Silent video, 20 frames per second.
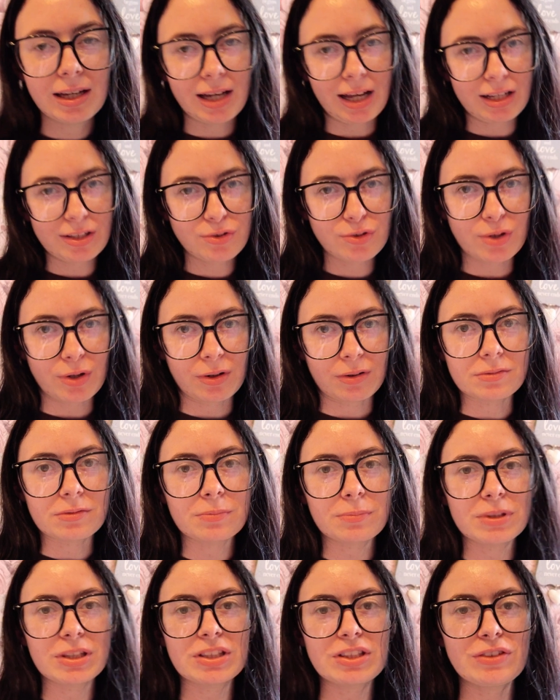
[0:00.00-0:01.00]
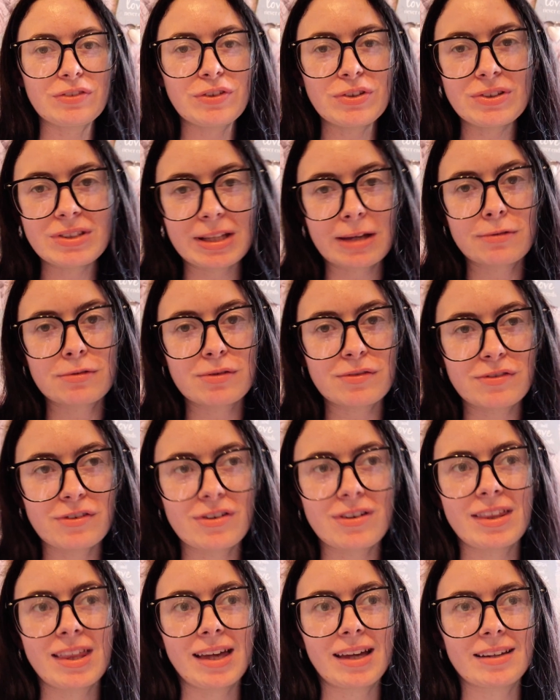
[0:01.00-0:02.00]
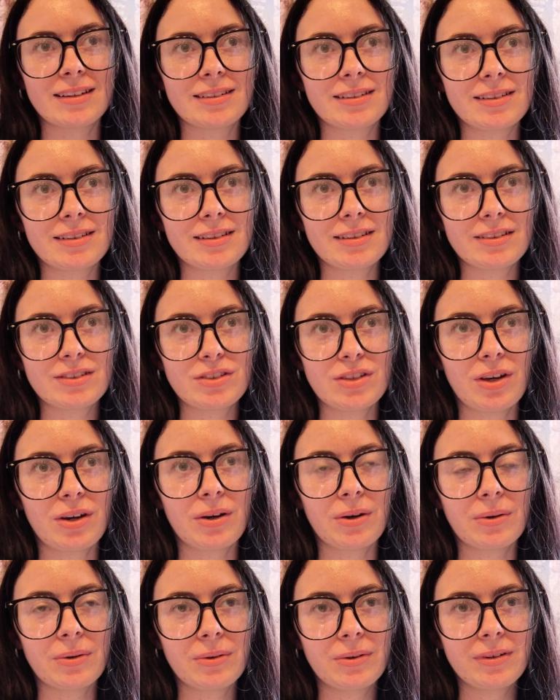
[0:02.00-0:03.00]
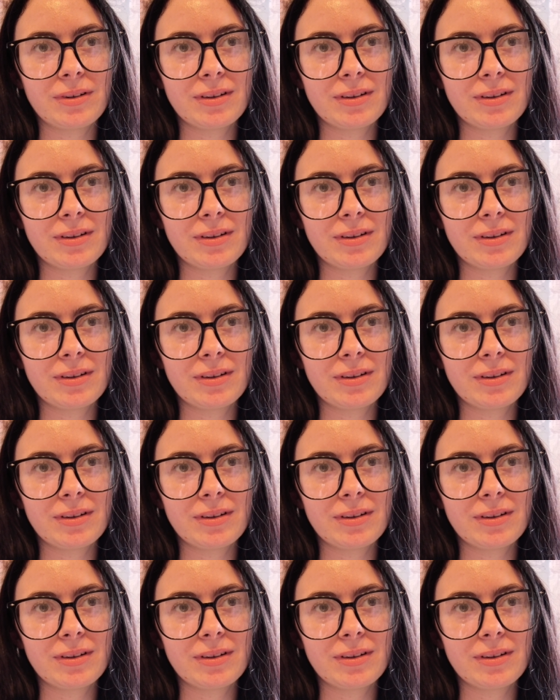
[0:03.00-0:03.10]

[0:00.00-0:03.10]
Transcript: I sew, but there's a few steps before then. So